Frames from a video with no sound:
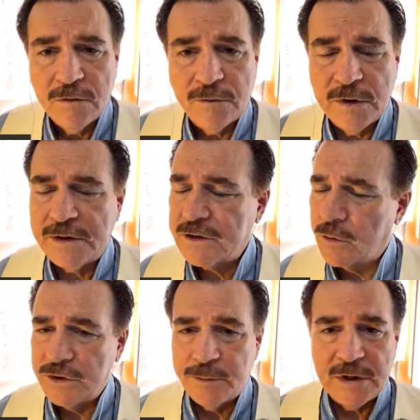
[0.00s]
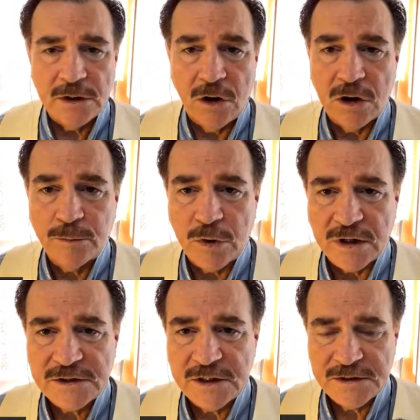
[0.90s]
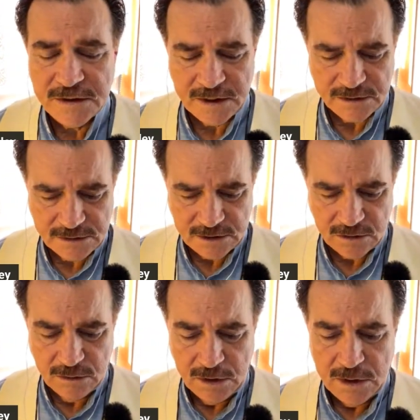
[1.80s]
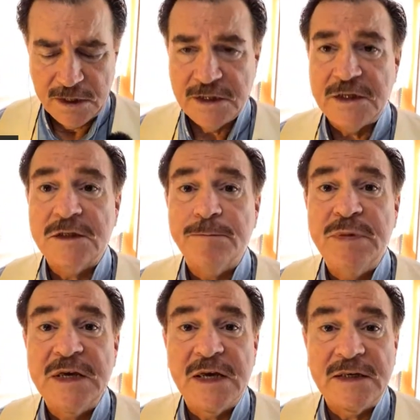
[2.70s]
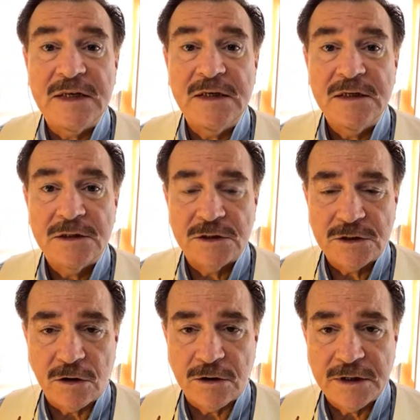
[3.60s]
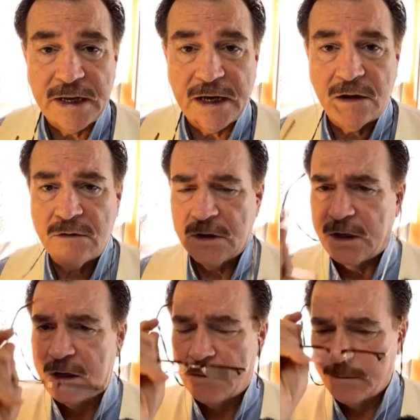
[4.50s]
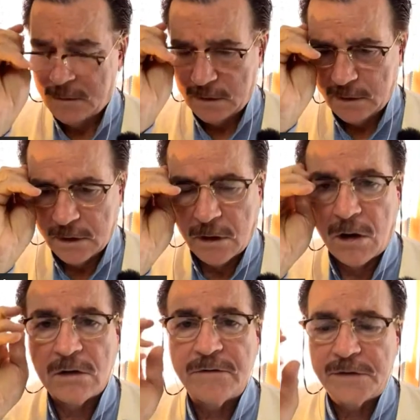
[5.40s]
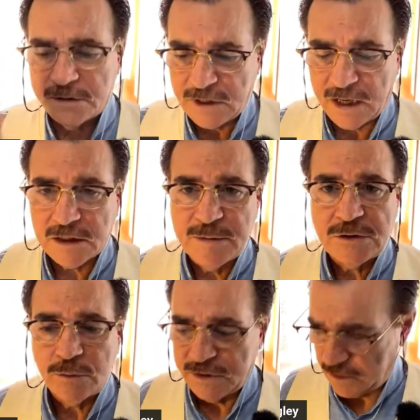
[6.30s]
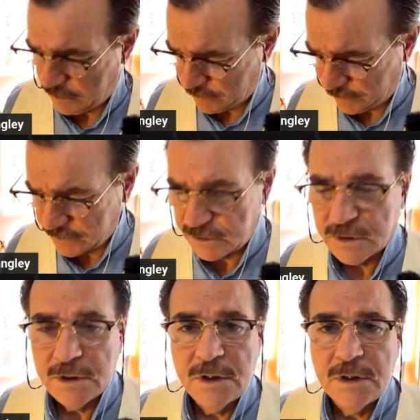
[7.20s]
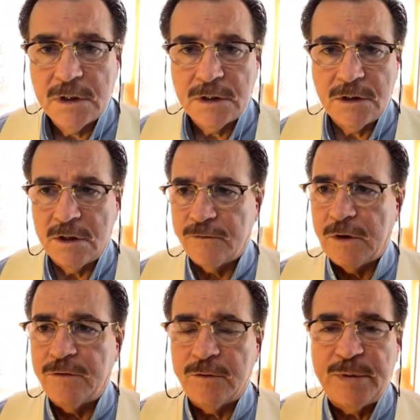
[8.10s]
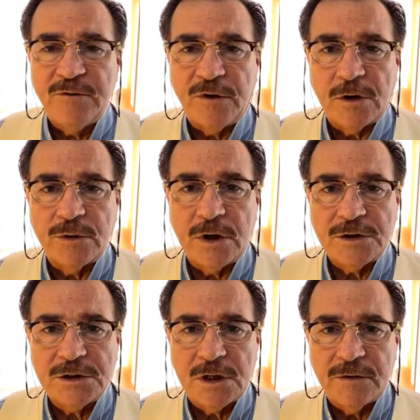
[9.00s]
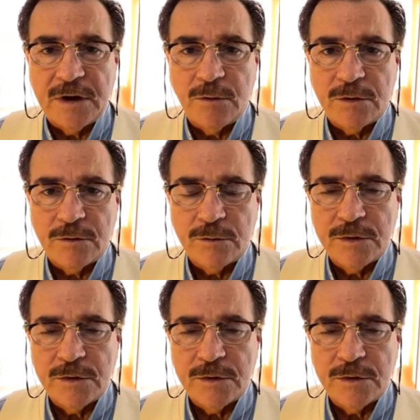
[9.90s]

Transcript: It's going to be a long process there. So it is beginning to start now. All of the documents, when they were first, if you've been following our show, they were